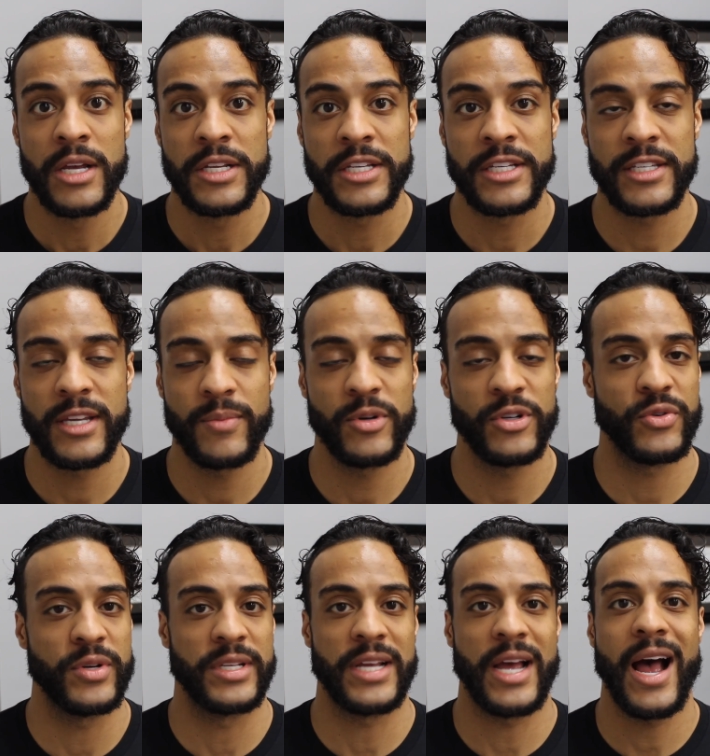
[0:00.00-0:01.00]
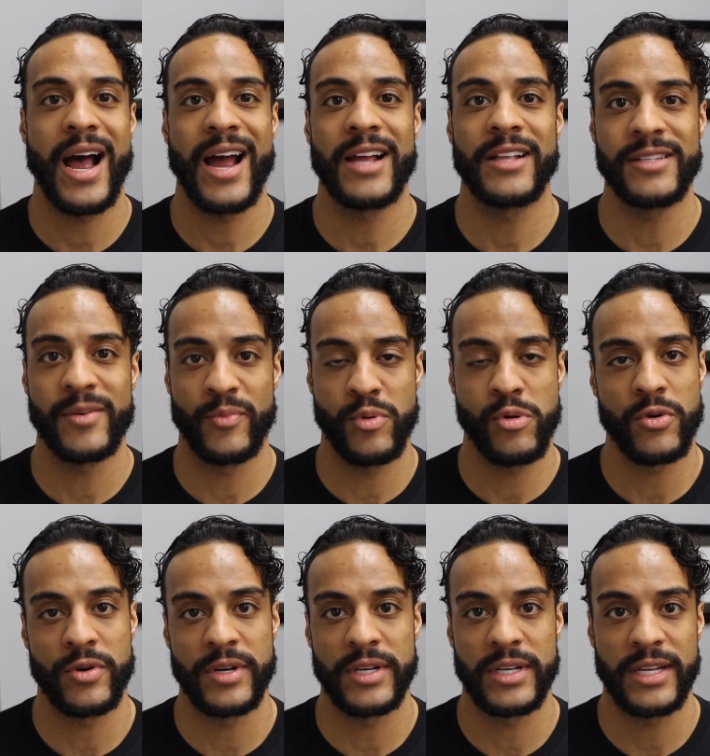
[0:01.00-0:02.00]
symmetry is highly
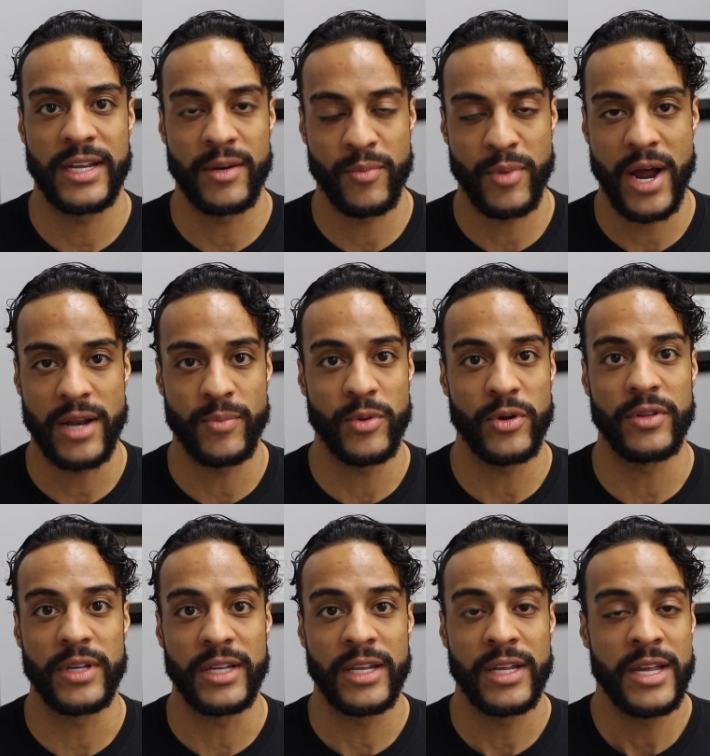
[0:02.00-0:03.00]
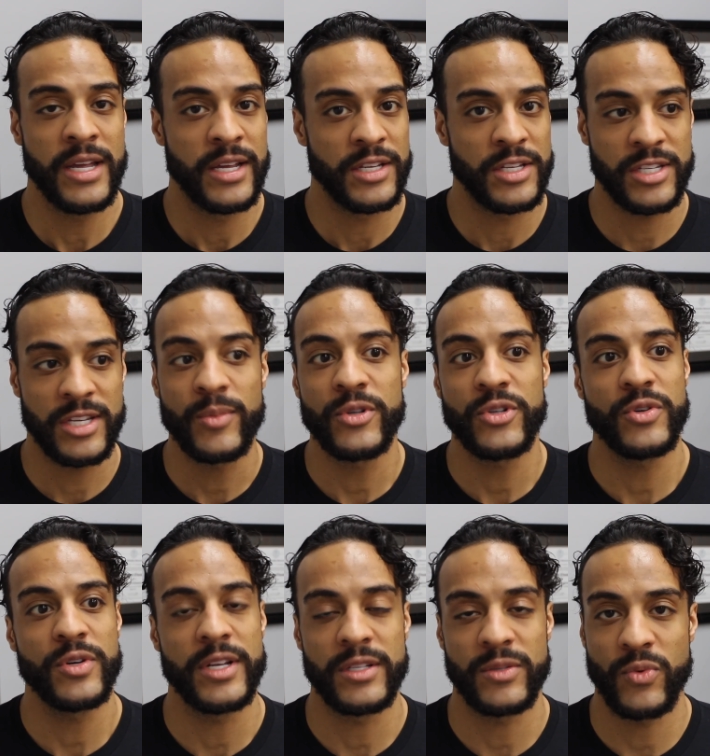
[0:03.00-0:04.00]
important in bodybuilding.
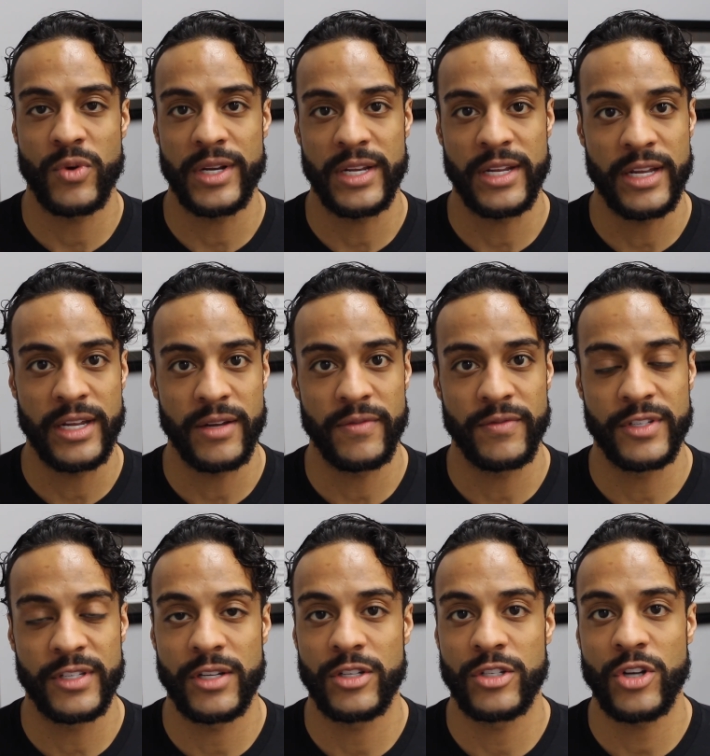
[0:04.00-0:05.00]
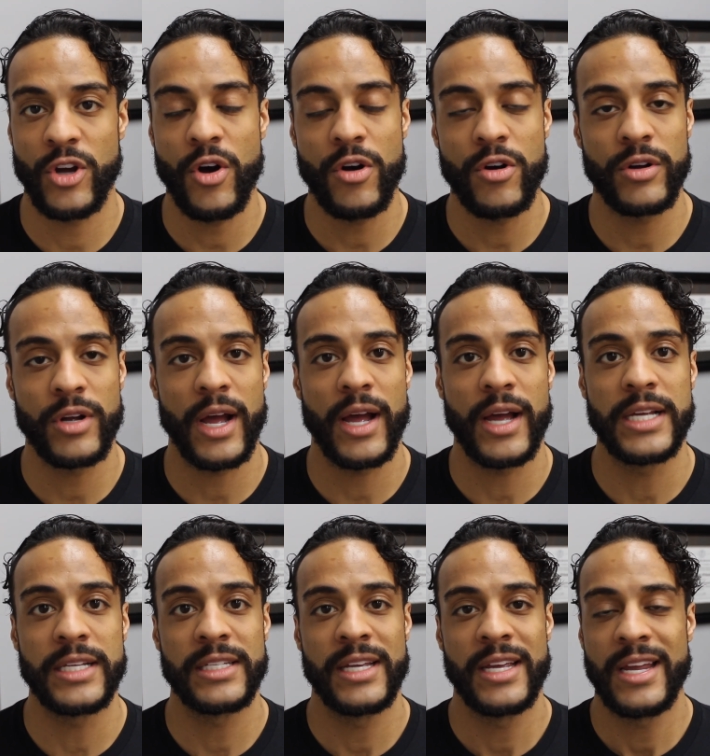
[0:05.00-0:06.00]
Symmetry is what gives tall
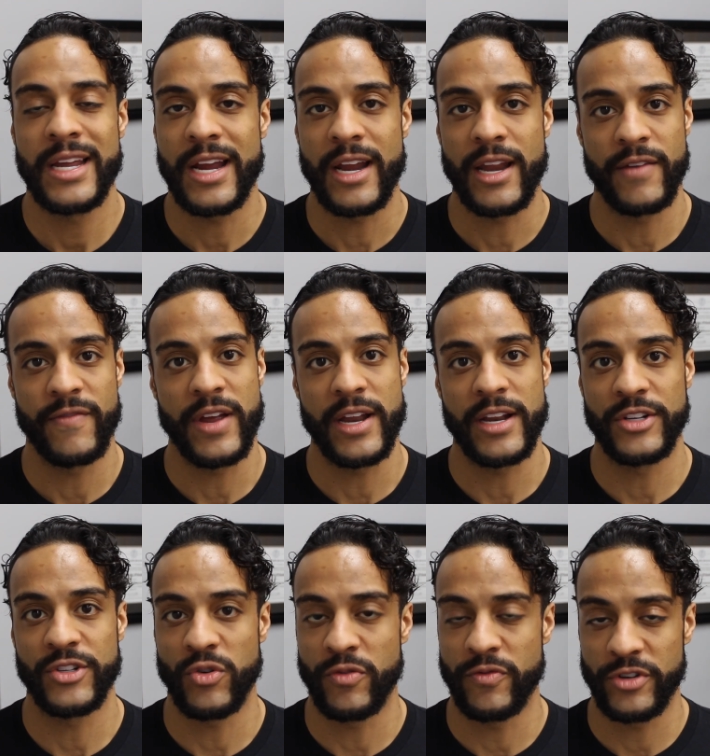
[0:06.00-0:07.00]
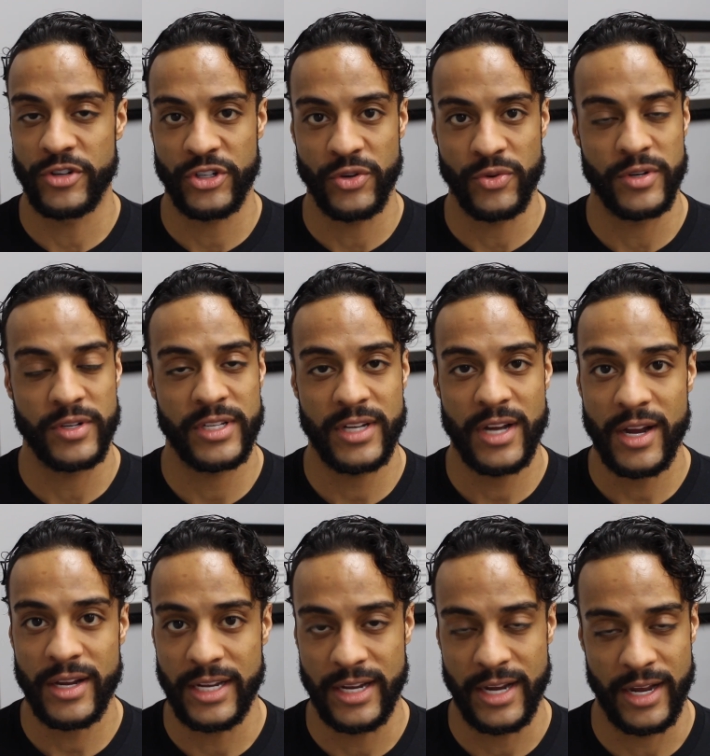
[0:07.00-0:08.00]
guys an advantage over short,
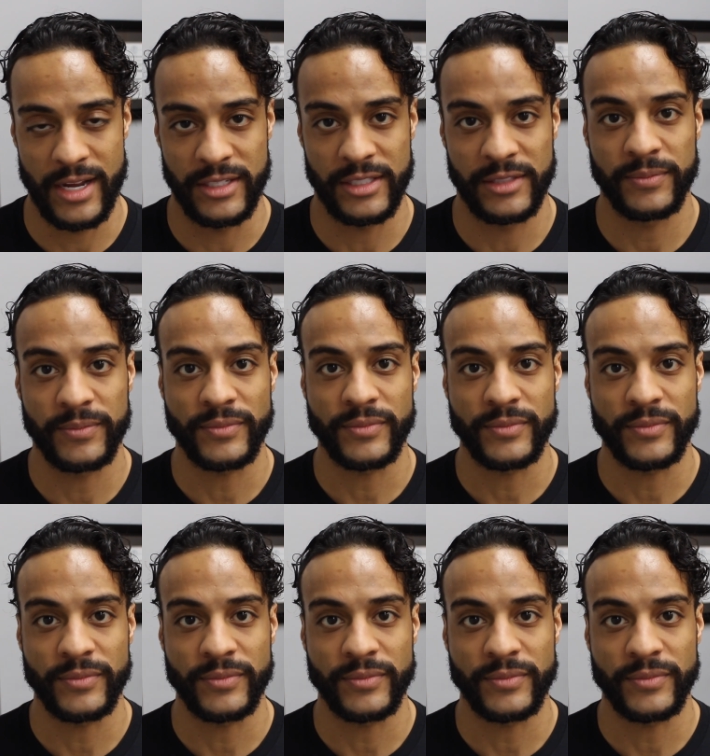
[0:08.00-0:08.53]
stocky guys.